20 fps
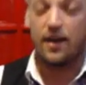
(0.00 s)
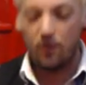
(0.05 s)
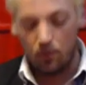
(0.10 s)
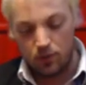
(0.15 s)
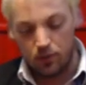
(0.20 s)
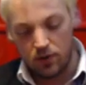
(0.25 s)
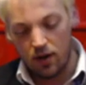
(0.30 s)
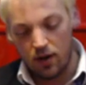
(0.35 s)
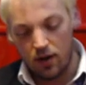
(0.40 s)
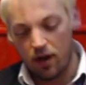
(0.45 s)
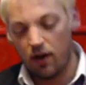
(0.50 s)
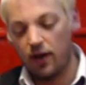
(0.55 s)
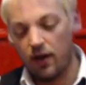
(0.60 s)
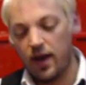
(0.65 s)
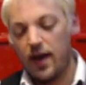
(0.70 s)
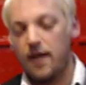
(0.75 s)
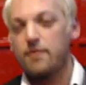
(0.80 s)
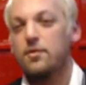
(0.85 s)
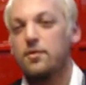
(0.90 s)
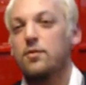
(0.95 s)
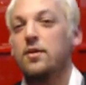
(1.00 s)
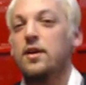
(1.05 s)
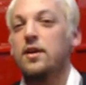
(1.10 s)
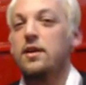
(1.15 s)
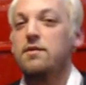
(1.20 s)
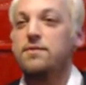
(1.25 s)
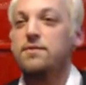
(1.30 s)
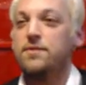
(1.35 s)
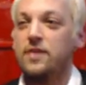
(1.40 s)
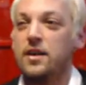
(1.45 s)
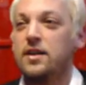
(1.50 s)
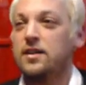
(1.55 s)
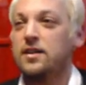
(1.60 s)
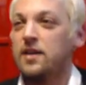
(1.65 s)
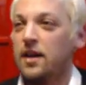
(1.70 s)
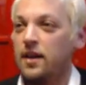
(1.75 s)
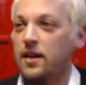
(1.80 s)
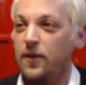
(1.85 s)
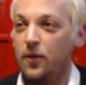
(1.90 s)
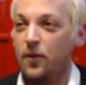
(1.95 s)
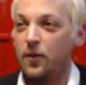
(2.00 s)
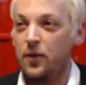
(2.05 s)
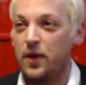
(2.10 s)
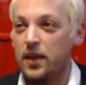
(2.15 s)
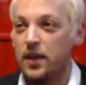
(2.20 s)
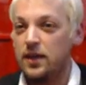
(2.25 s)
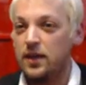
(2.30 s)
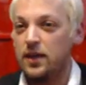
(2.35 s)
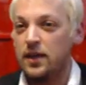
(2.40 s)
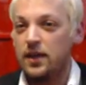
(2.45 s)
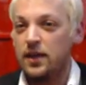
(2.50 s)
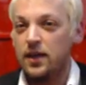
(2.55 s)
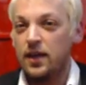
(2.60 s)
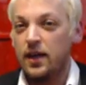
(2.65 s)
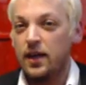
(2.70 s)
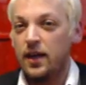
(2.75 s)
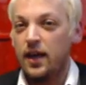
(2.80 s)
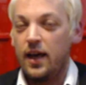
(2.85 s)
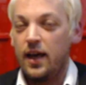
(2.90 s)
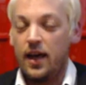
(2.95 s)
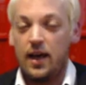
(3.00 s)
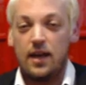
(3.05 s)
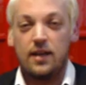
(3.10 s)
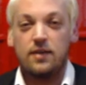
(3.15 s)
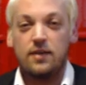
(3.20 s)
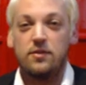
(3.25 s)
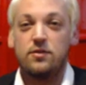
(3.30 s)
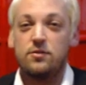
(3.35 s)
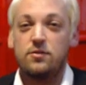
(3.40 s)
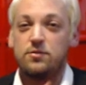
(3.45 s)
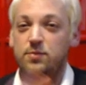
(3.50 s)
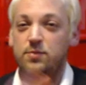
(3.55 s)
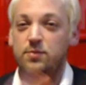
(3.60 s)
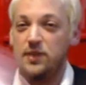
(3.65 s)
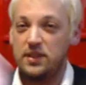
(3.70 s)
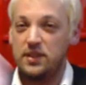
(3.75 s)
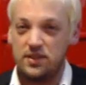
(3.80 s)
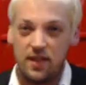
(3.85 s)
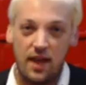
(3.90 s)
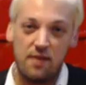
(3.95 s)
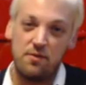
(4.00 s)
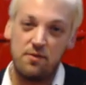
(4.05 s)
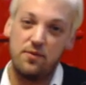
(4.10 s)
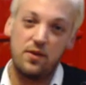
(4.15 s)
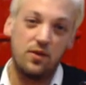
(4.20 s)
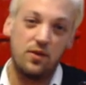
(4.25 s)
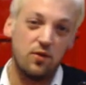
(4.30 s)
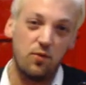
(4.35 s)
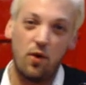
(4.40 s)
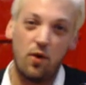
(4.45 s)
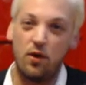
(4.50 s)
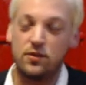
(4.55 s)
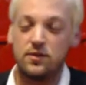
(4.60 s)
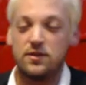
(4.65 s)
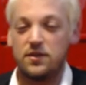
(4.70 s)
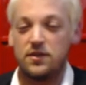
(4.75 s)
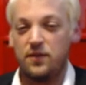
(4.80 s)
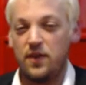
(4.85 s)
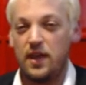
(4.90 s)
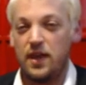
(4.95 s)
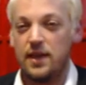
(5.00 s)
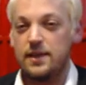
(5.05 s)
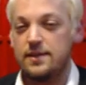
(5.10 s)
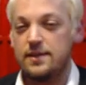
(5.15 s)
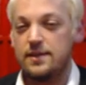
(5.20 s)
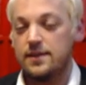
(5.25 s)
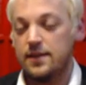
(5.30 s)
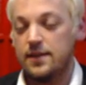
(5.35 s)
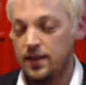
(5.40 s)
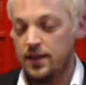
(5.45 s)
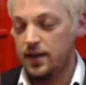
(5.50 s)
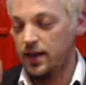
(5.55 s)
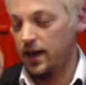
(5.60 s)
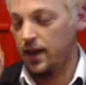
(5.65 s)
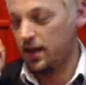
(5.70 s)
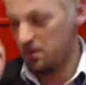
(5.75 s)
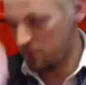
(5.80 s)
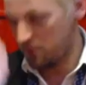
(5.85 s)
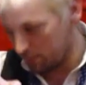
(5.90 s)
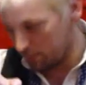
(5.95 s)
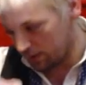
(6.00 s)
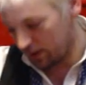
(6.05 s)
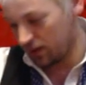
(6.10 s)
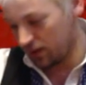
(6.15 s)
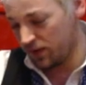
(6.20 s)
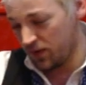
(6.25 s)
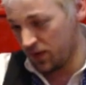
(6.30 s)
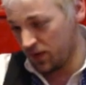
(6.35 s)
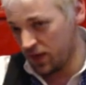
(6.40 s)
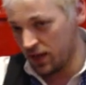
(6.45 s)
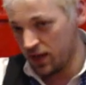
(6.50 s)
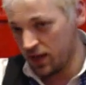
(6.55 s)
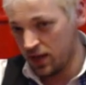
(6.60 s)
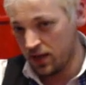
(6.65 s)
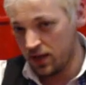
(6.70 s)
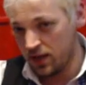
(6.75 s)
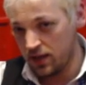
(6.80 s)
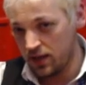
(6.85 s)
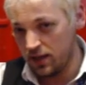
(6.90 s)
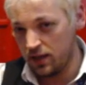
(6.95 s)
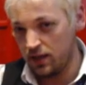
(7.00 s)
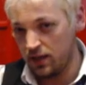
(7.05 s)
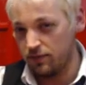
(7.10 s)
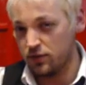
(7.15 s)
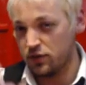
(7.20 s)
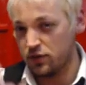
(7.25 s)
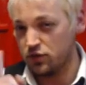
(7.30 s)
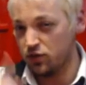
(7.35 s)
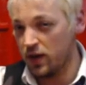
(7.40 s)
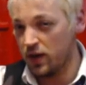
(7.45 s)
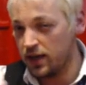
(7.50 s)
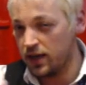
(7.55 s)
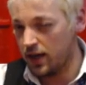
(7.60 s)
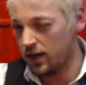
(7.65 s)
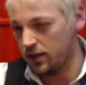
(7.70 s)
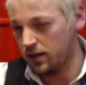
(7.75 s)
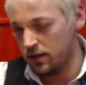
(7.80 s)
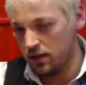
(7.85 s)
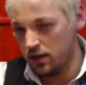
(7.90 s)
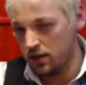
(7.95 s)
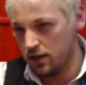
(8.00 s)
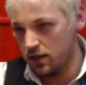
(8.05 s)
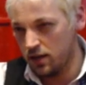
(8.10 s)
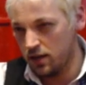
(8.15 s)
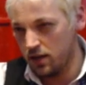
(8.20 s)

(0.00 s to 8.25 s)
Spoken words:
And I hope you all have a really fun Halloween and be safe and do all sorts of things. And remember, if you're drinking,